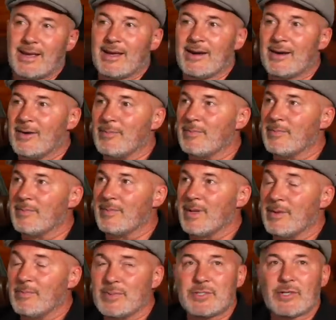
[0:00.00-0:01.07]

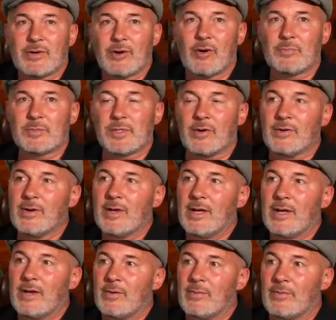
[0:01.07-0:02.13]
Man, we sure hope so.
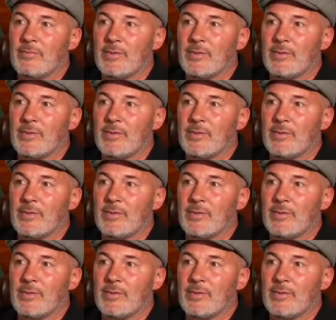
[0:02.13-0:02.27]
We've